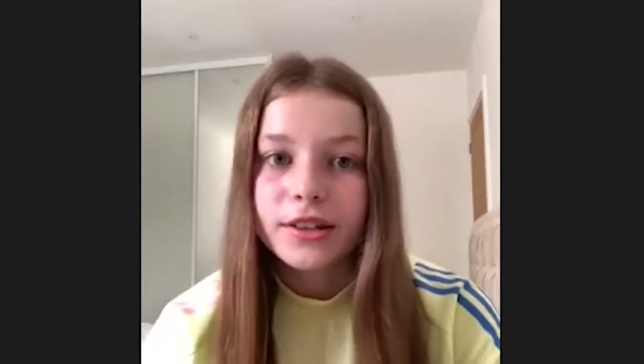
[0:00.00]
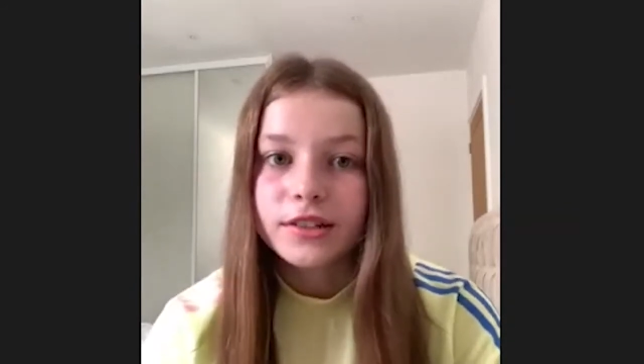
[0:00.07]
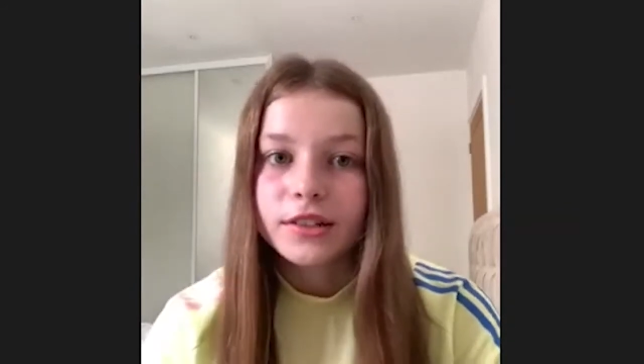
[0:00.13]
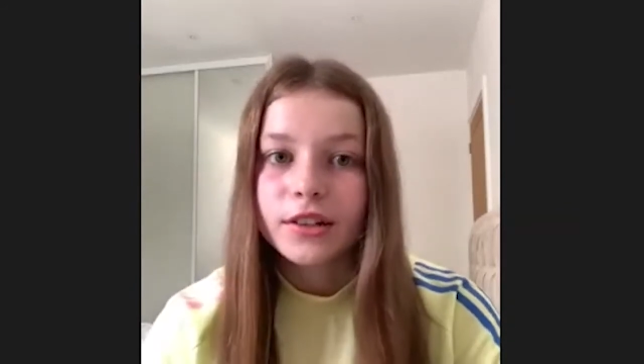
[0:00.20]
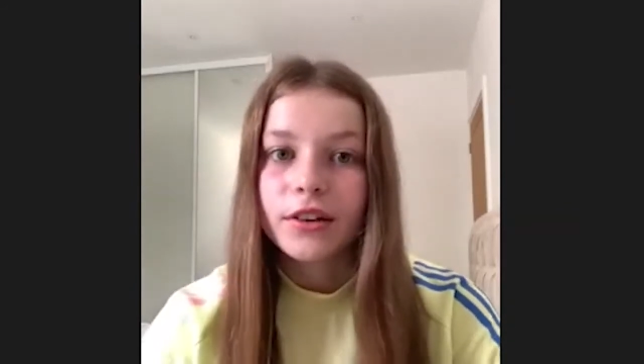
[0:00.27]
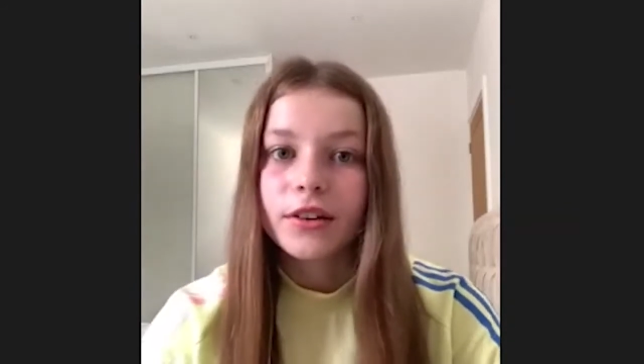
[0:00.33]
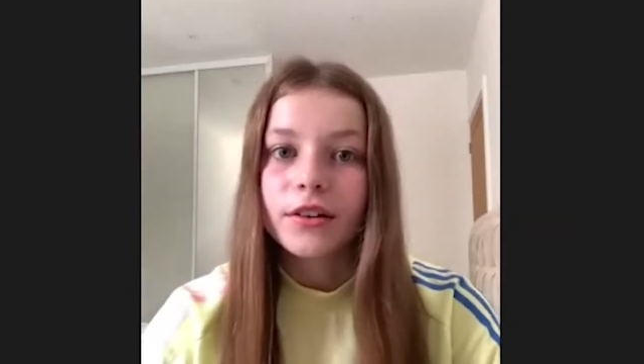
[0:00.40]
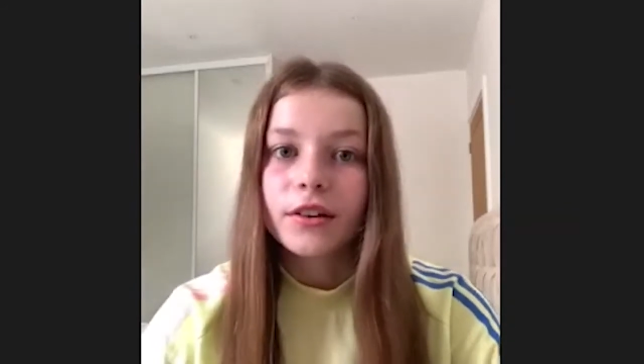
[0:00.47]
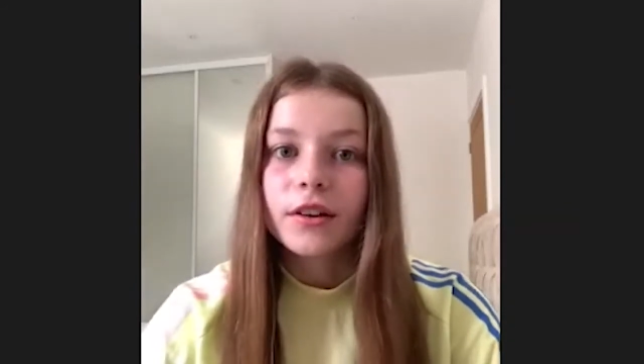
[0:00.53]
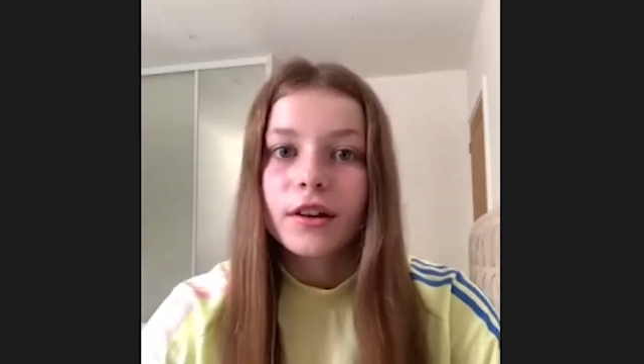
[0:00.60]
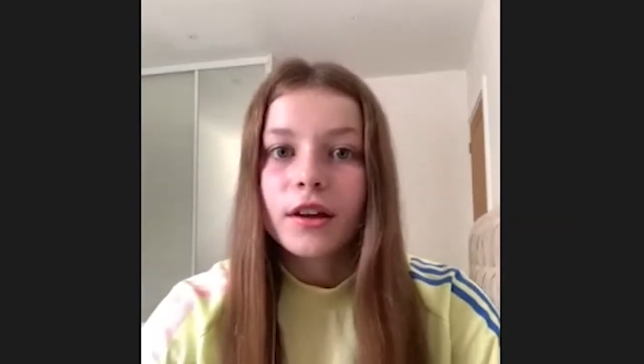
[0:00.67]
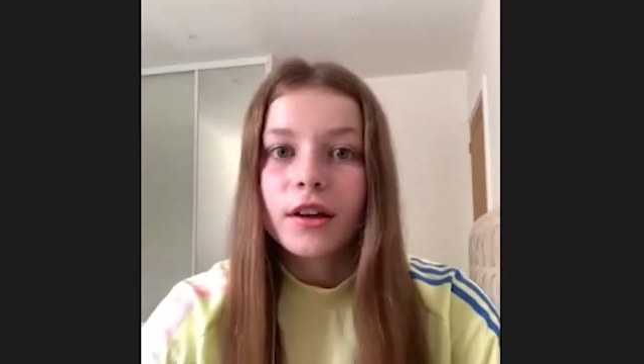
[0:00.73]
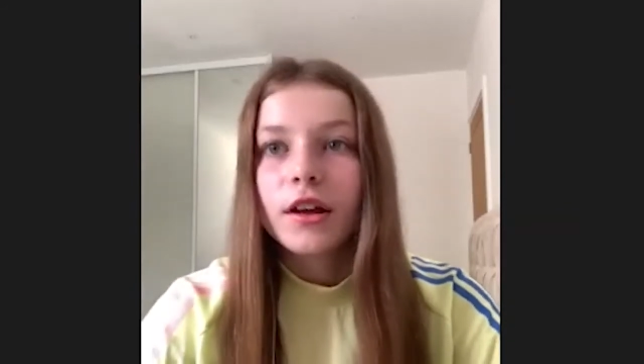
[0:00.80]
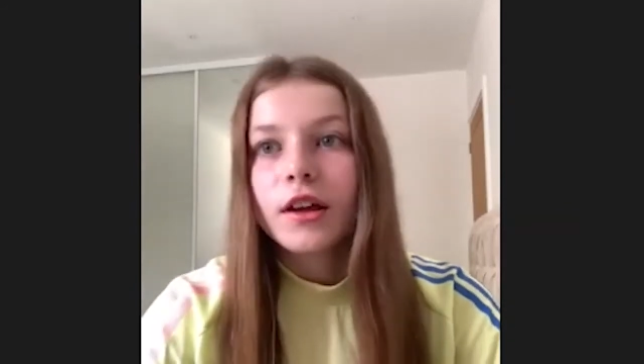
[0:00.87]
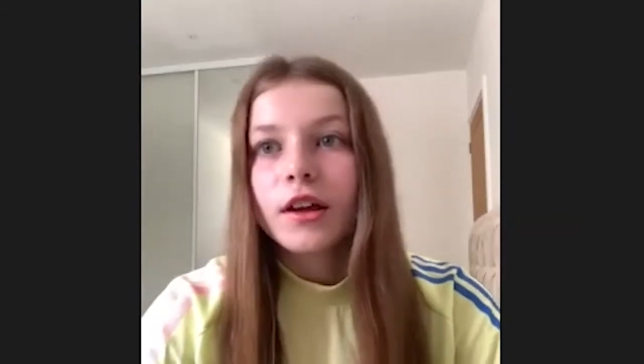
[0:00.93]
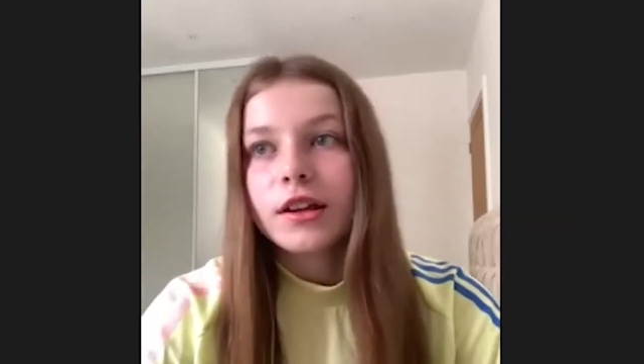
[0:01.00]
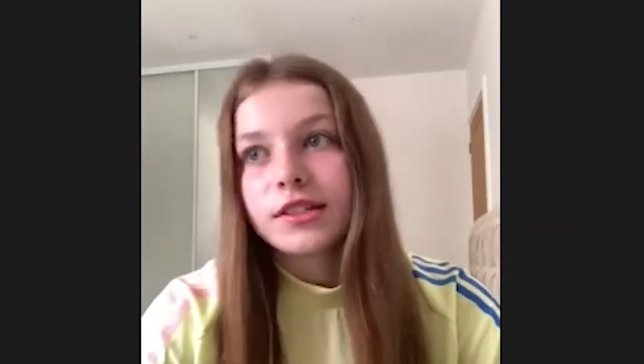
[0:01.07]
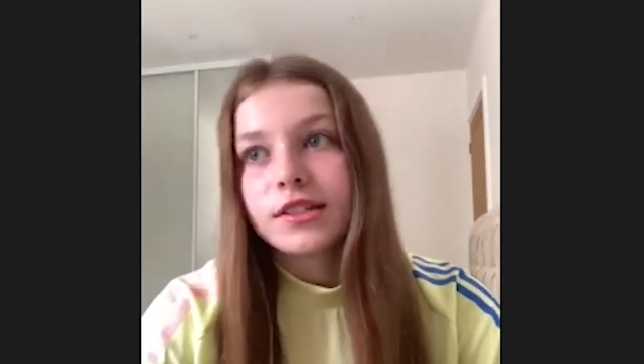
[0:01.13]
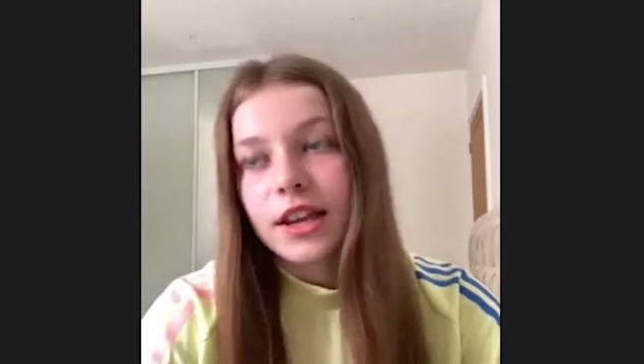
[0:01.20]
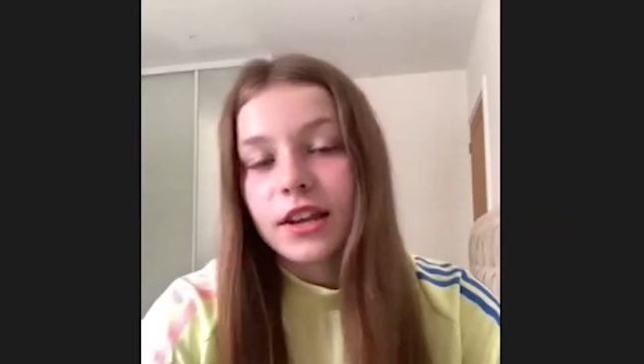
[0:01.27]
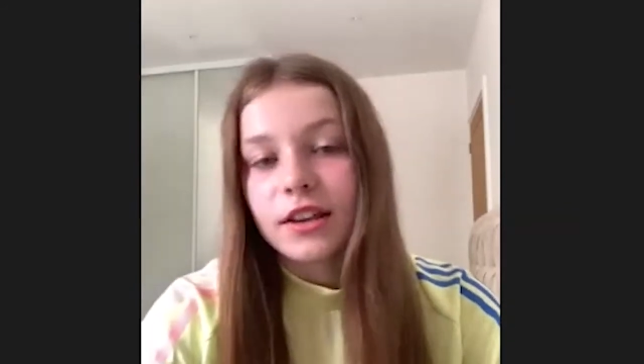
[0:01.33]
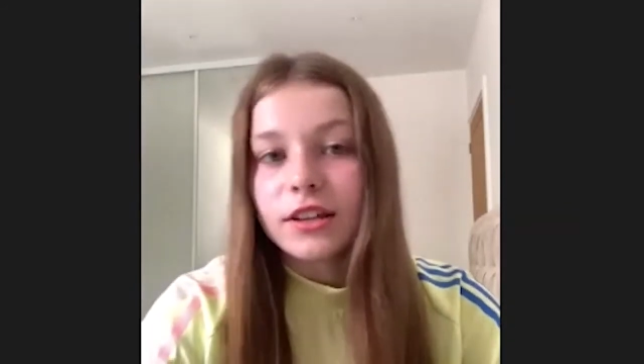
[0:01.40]
So
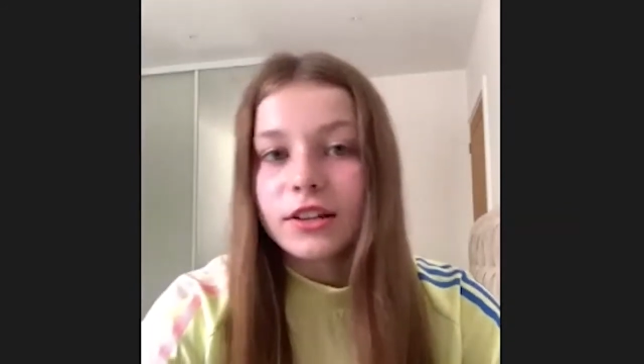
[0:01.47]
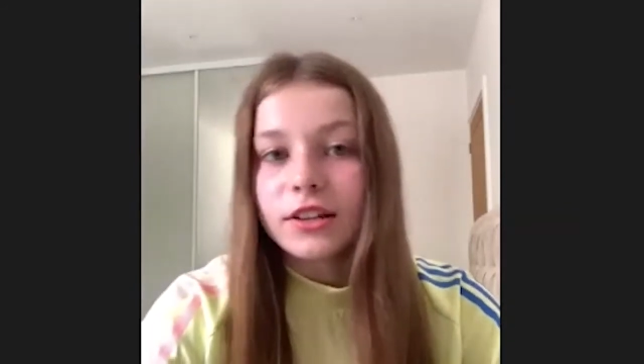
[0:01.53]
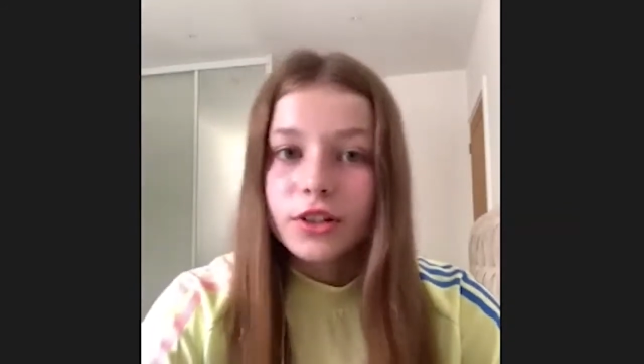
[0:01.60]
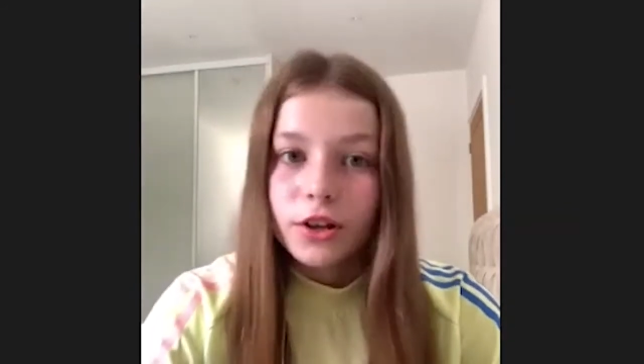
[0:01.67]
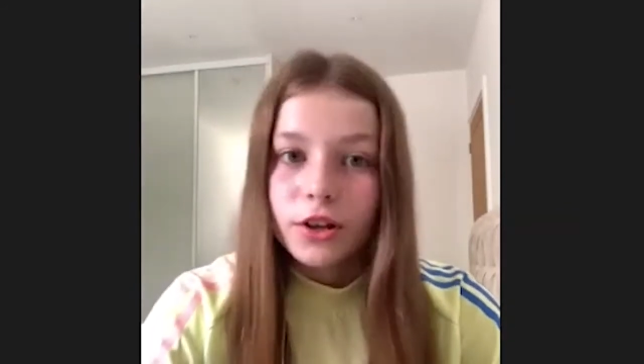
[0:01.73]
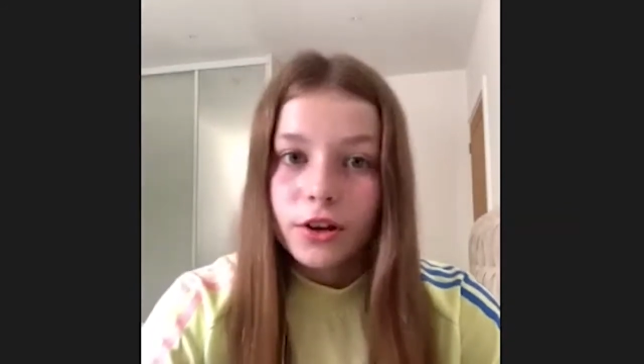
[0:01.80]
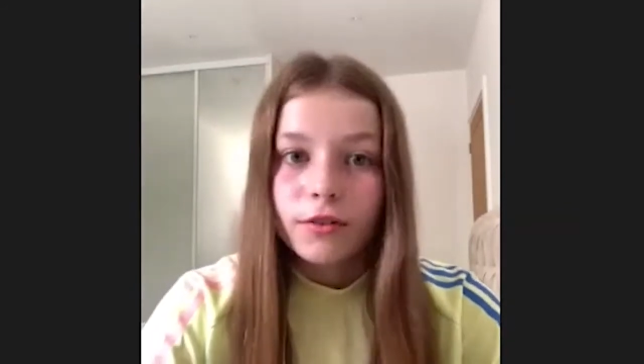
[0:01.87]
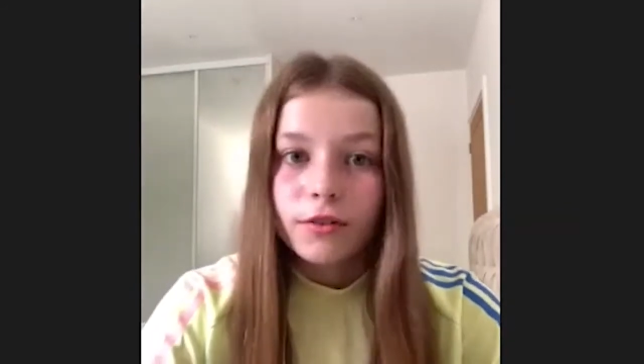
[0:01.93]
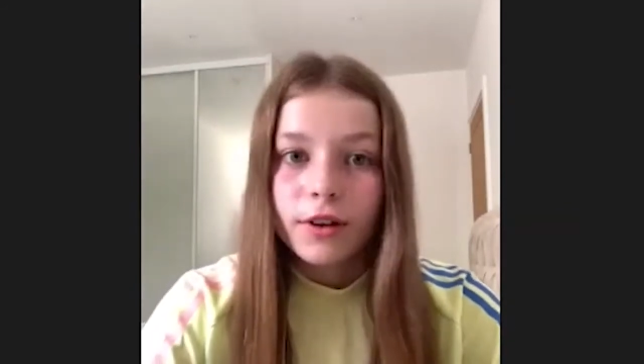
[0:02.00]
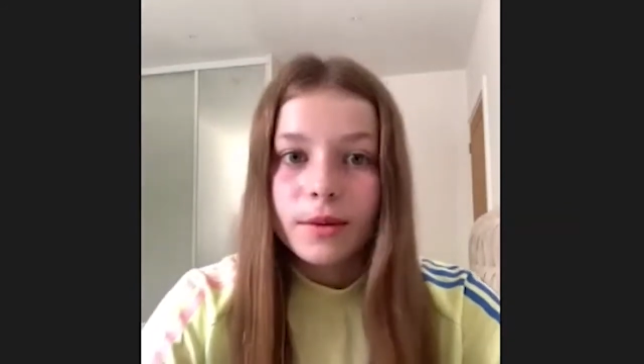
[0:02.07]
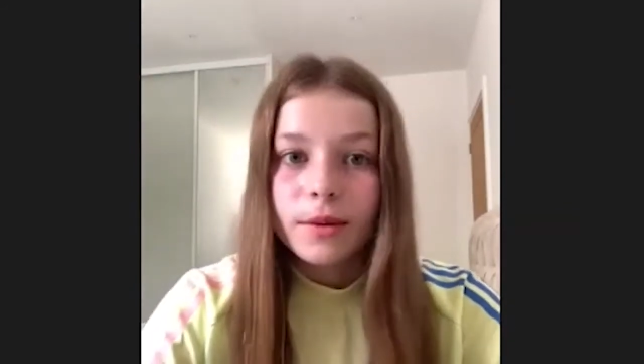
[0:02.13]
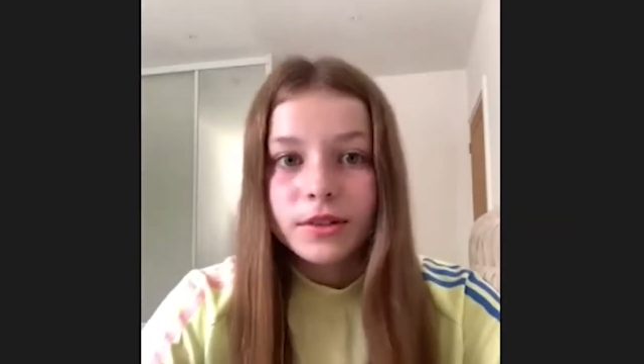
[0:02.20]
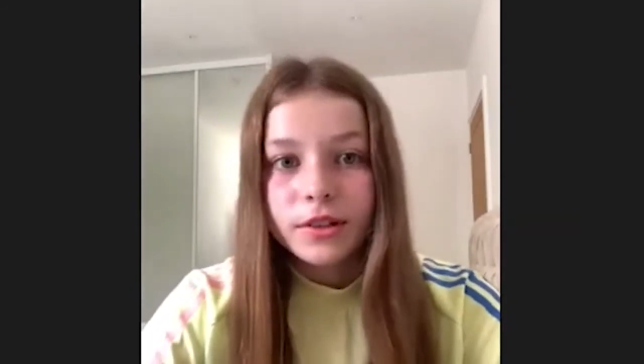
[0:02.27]
say you did 2 reps,